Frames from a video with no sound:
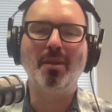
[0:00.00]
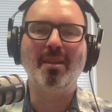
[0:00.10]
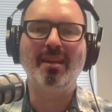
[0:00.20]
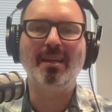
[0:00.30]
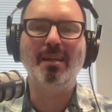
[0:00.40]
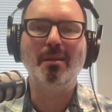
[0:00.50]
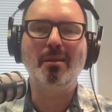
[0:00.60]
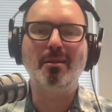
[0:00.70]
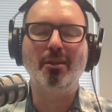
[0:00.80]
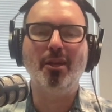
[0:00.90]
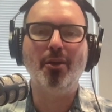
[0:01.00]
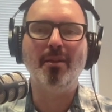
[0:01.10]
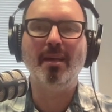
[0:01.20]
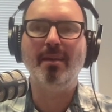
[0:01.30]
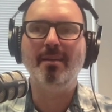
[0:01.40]
thing is to know
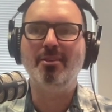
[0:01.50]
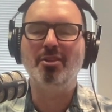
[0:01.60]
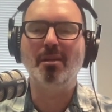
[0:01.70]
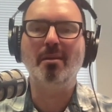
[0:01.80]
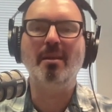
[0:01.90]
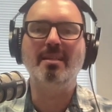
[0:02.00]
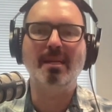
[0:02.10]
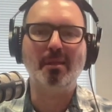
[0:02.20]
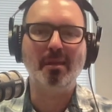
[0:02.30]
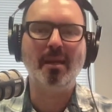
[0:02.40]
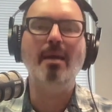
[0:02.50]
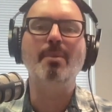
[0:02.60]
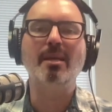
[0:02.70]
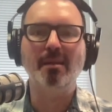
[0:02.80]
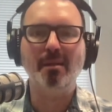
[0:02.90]
that it takes time
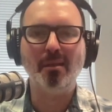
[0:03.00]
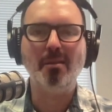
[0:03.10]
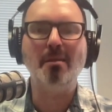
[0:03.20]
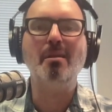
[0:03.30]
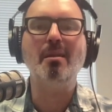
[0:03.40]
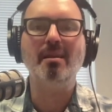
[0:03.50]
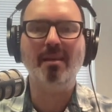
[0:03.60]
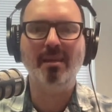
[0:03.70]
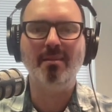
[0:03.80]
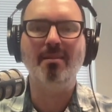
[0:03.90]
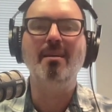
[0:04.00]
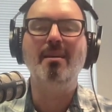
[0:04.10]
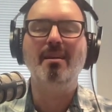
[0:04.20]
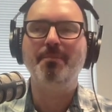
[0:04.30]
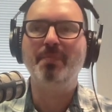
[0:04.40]
and consistency
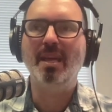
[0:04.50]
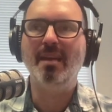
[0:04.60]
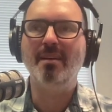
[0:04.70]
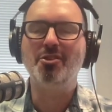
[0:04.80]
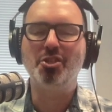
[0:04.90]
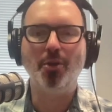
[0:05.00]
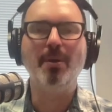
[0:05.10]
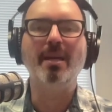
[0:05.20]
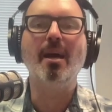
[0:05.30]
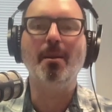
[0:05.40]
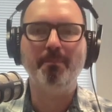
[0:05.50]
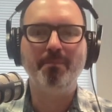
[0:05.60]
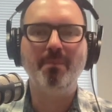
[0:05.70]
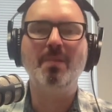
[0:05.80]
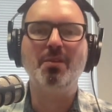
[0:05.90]
and showing up,
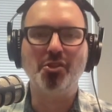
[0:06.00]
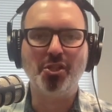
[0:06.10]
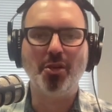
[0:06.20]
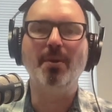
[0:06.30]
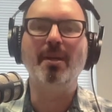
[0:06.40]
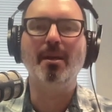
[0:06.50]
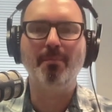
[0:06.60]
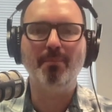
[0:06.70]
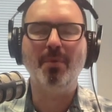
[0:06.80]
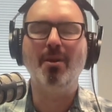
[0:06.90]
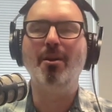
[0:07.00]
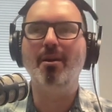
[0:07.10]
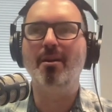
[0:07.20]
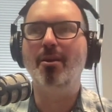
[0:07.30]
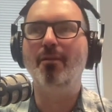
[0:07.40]
just showing up
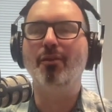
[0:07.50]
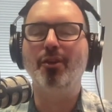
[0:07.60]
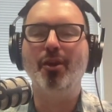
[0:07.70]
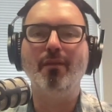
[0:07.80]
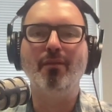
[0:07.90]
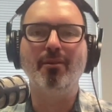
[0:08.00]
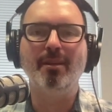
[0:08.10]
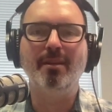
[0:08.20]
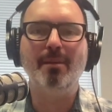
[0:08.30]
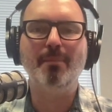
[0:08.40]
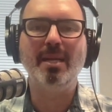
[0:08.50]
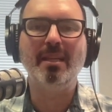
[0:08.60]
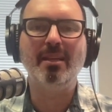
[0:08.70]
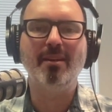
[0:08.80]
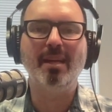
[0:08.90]
over and over and
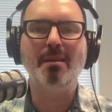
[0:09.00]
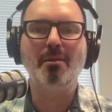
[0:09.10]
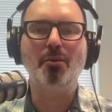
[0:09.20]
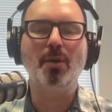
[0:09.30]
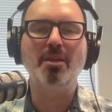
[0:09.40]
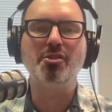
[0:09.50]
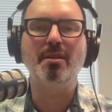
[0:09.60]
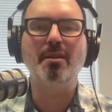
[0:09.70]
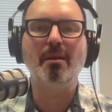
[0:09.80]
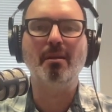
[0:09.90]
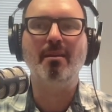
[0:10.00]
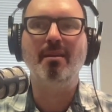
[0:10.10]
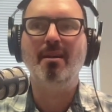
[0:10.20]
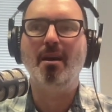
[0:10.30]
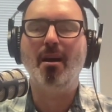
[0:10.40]
being there to answer questions and
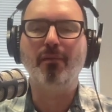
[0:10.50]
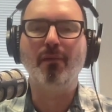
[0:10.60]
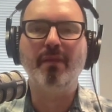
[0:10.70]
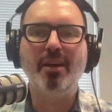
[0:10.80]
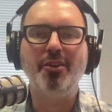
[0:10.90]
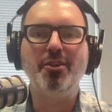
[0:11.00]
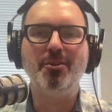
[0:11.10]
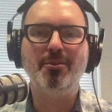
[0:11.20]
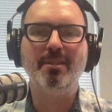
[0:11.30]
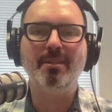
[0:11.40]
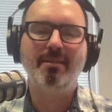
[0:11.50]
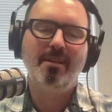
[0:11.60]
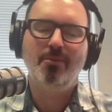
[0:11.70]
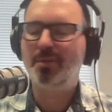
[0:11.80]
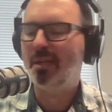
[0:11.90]
offer value and
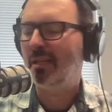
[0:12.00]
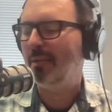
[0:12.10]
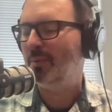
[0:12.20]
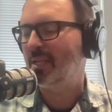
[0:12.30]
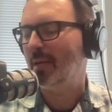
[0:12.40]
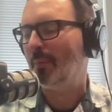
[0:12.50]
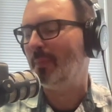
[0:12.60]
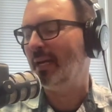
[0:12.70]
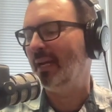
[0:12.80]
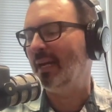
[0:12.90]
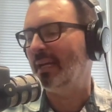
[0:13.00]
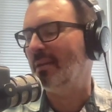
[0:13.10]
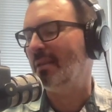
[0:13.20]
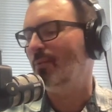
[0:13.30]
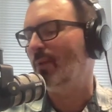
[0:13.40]
will just keep you top of mind. I can
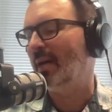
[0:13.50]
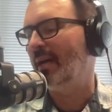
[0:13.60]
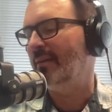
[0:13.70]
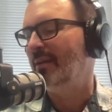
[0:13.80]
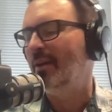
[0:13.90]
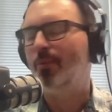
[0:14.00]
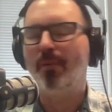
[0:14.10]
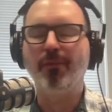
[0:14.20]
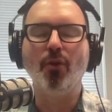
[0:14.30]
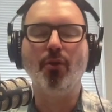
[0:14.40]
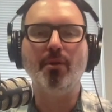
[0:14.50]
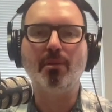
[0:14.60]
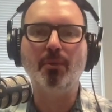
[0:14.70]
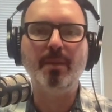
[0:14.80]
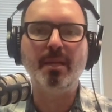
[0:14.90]
see why
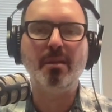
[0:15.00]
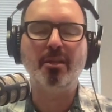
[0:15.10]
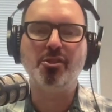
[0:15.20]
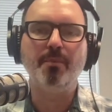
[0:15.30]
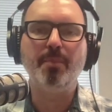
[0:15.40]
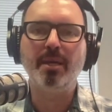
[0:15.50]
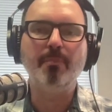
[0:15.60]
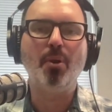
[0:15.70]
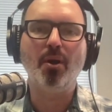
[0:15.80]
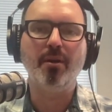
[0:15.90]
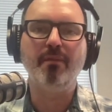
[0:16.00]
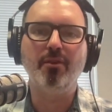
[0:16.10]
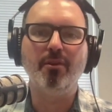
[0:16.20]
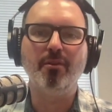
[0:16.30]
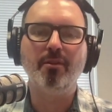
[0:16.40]
referrals would be such a big part of
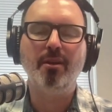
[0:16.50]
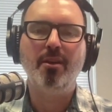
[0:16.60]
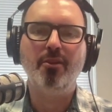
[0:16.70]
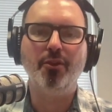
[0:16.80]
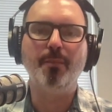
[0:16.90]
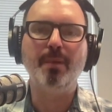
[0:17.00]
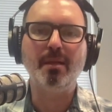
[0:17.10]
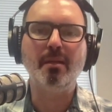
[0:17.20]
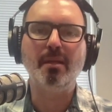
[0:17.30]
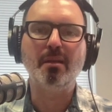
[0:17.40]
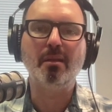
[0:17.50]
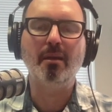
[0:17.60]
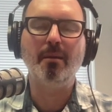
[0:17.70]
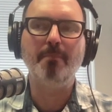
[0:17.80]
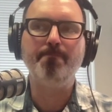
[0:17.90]
your business.
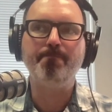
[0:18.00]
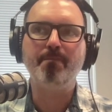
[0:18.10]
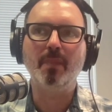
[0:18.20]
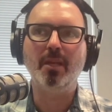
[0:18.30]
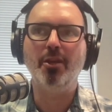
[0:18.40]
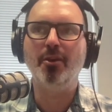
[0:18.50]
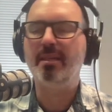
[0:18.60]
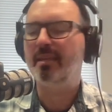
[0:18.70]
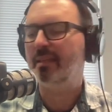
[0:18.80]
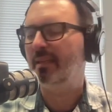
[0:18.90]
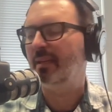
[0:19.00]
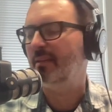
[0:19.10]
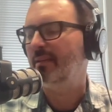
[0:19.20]
I think that